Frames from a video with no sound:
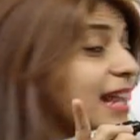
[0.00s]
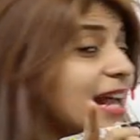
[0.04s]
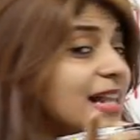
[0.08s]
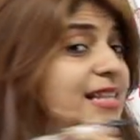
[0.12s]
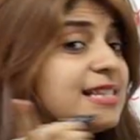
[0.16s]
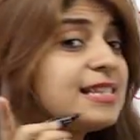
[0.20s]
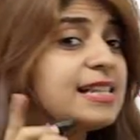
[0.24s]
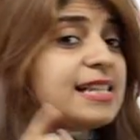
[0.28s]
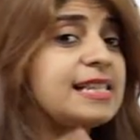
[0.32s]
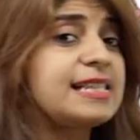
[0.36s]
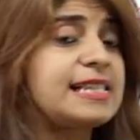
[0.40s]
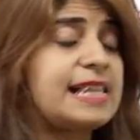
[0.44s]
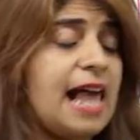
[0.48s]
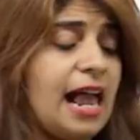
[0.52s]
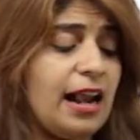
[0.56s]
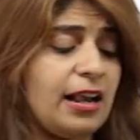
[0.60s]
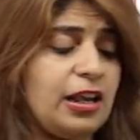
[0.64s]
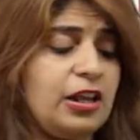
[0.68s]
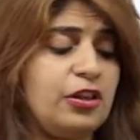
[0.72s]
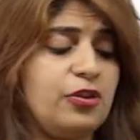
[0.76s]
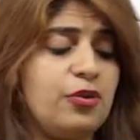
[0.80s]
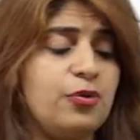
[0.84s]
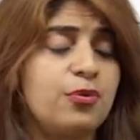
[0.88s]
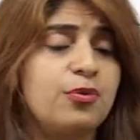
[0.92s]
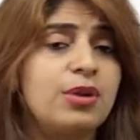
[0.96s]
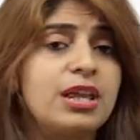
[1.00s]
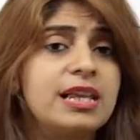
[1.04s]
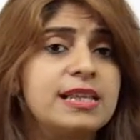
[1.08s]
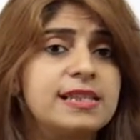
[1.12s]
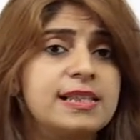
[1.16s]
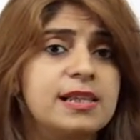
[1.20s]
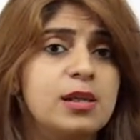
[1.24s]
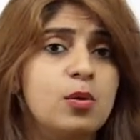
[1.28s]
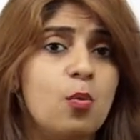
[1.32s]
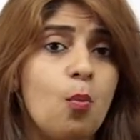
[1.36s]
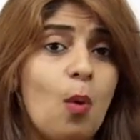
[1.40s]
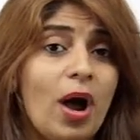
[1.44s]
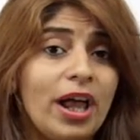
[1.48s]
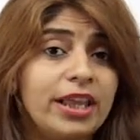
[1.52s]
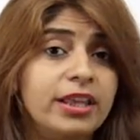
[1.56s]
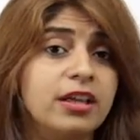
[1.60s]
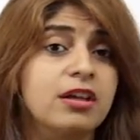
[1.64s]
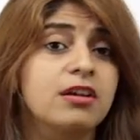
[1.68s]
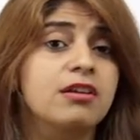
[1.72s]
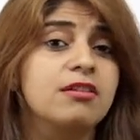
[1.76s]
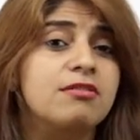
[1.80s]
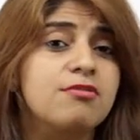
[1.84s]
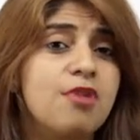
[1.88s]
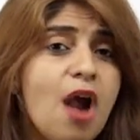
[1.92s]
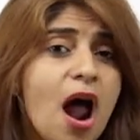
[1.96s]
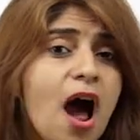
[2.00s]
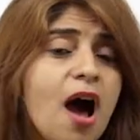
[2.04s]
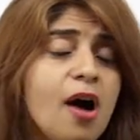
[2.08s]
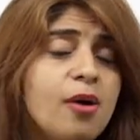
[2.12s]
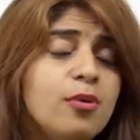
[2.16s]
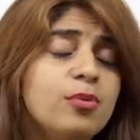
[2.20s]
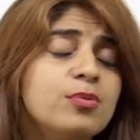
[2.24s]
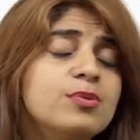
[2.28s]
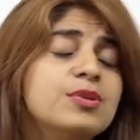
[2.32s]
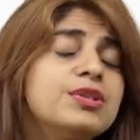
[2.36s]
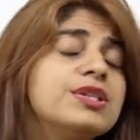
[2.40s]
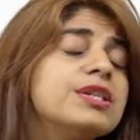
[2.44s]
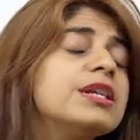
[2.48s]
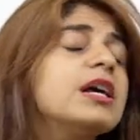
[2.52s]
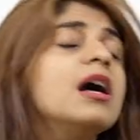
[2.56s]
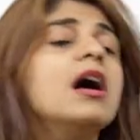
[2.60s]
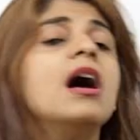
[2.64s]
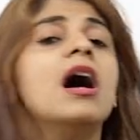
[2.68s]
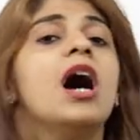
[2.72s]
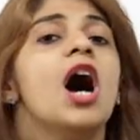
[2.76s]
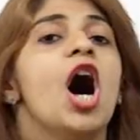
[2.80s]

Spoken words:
that's exactly the reason why the ground